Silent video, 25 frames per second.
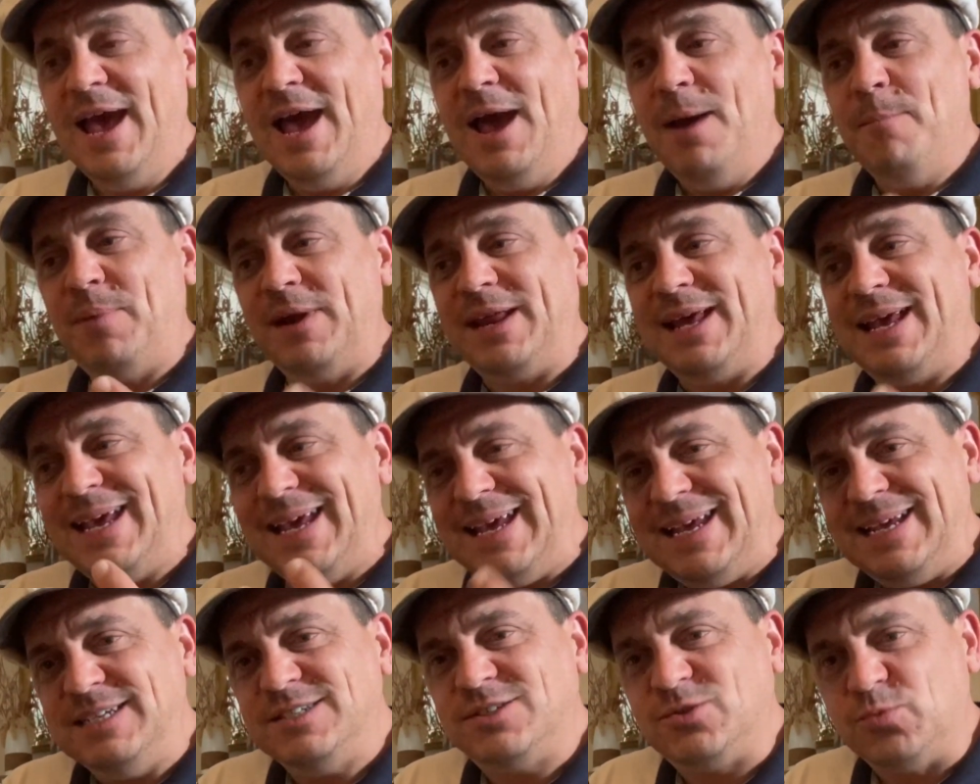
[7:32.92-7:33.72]
But it
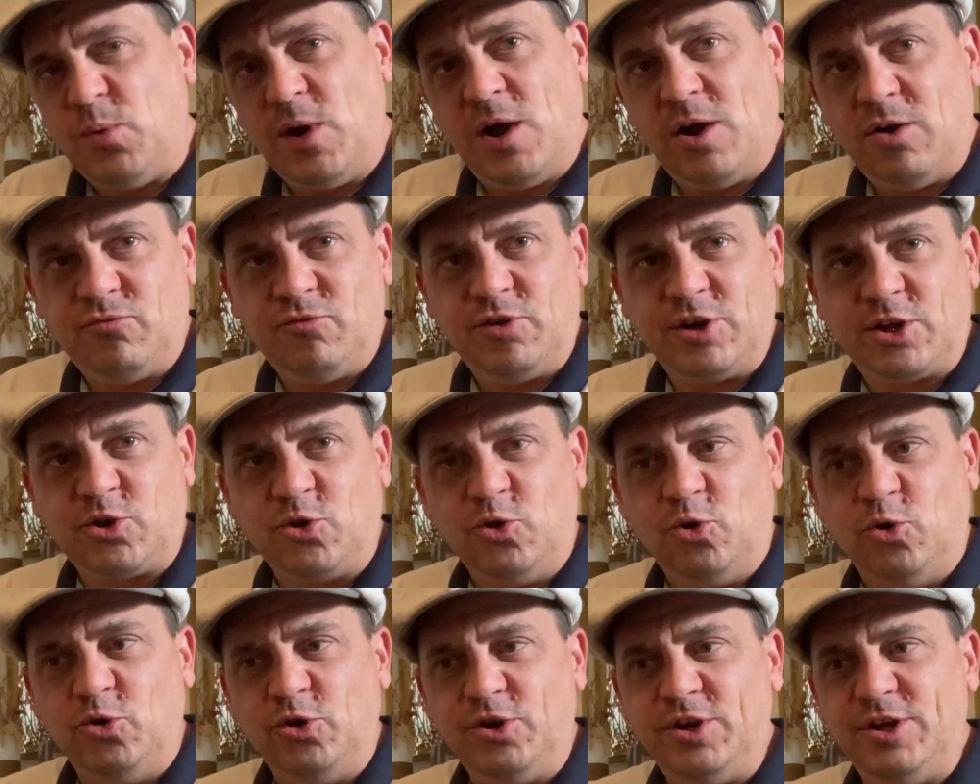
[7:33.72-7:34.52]
is well
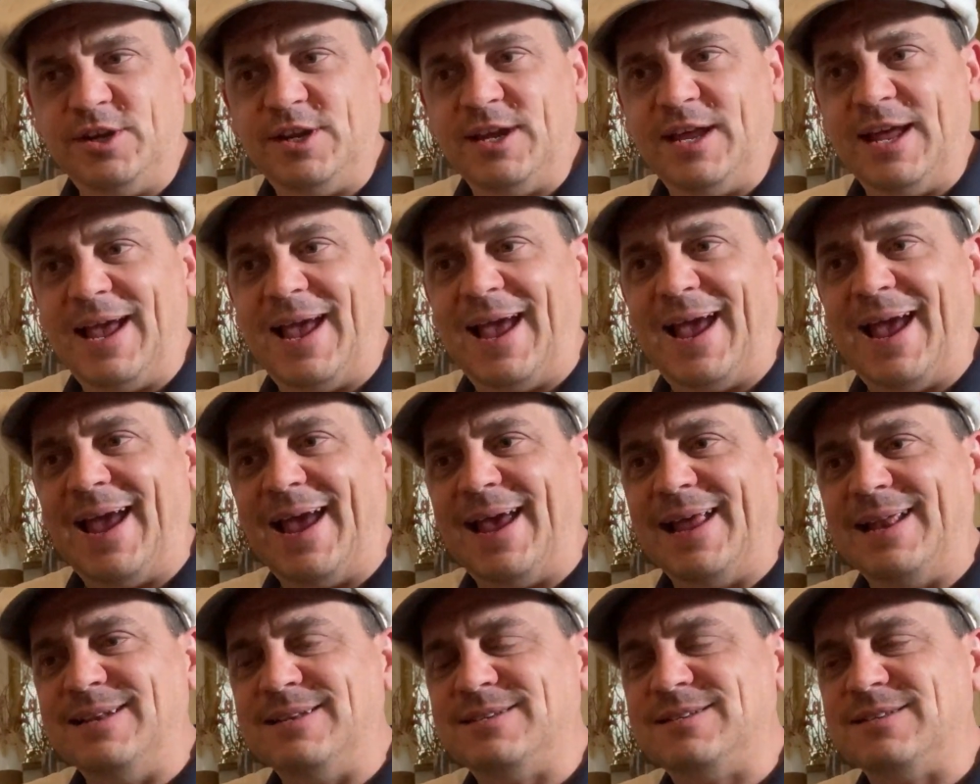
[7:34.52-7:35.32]
recorded,
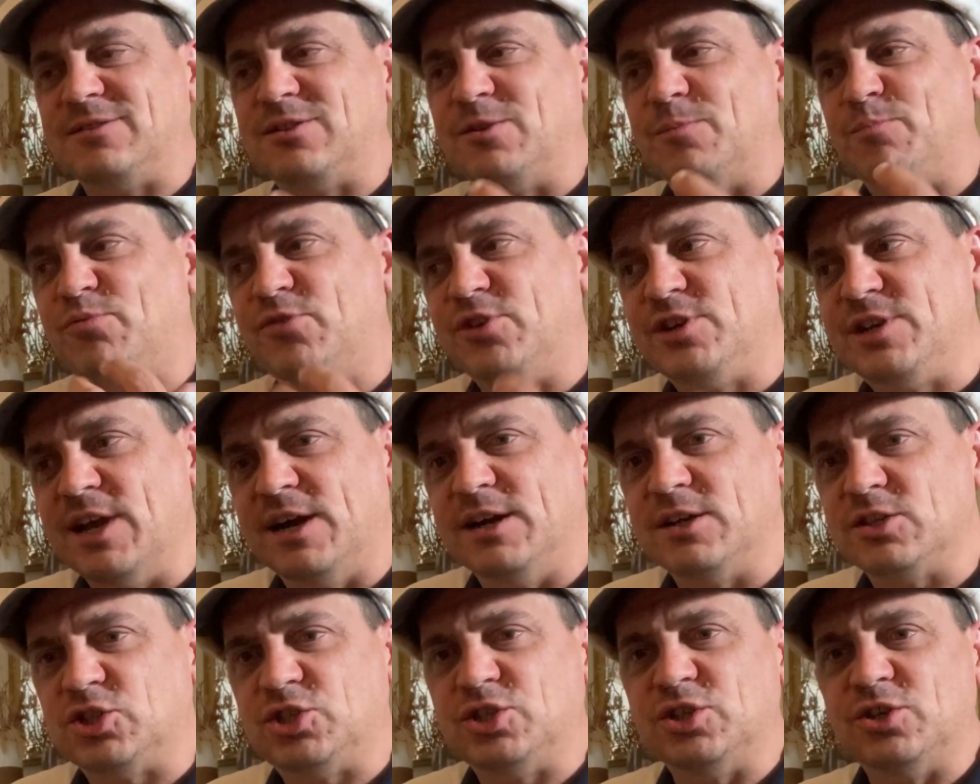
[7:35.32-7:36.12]
and the
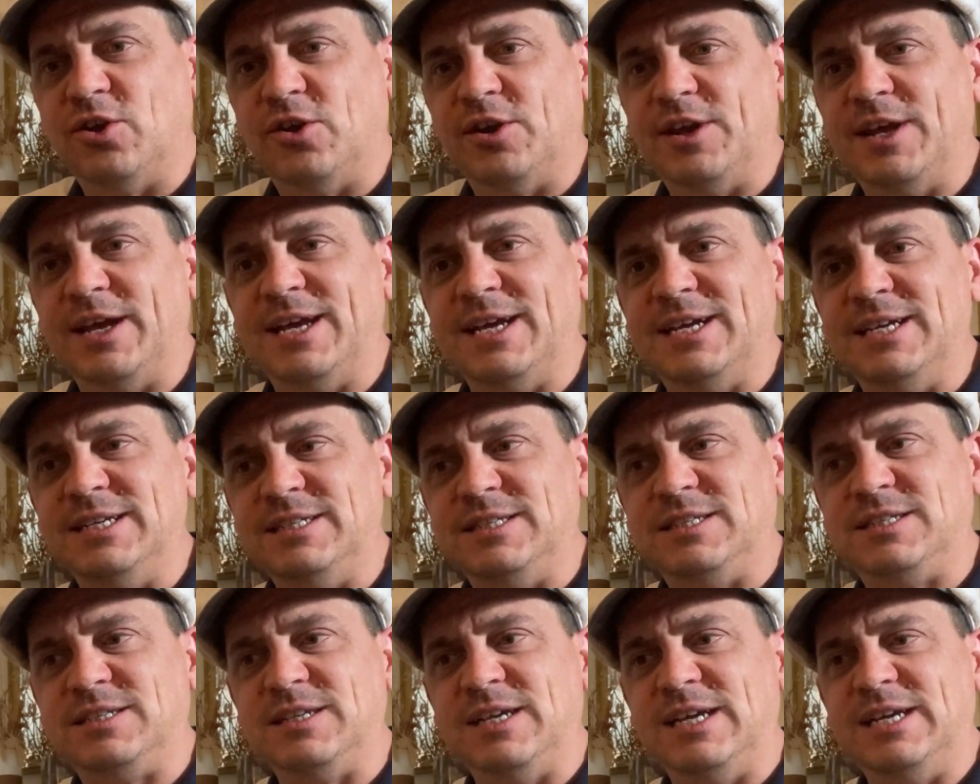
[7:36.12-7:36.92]
production on it
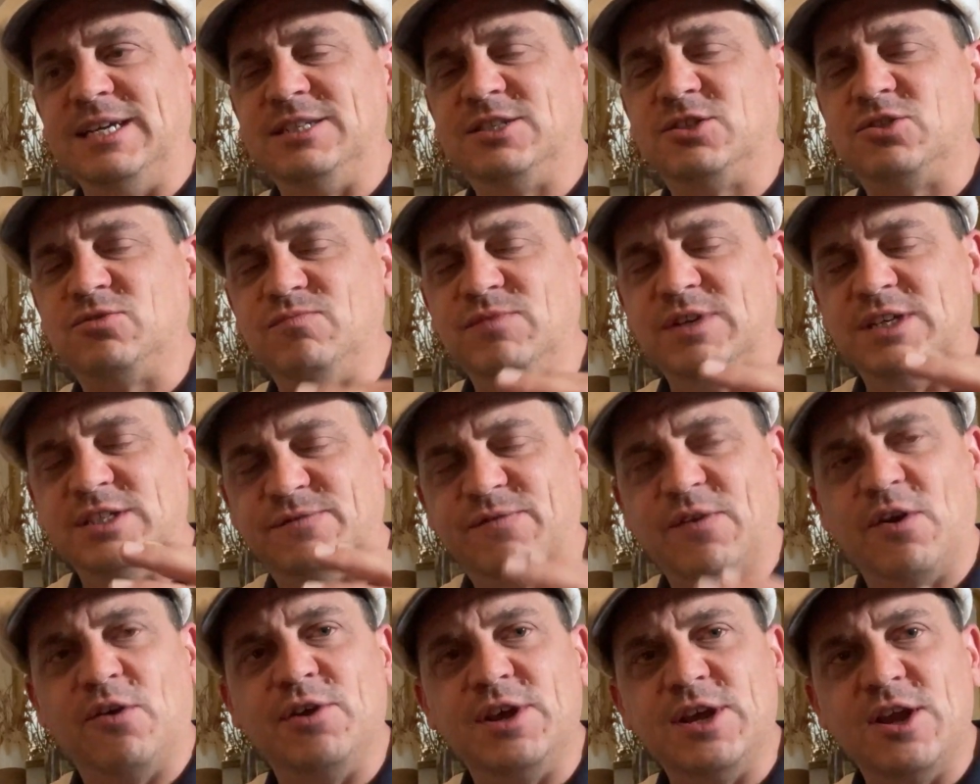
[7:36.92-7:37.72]
is
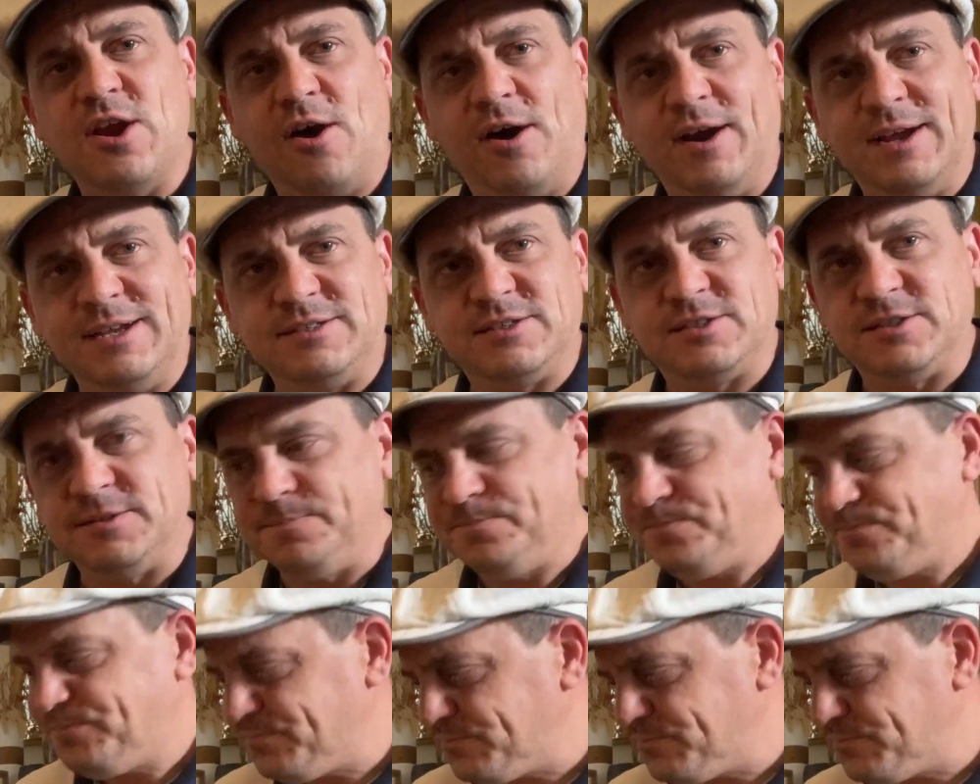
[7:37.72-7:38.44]
very nice.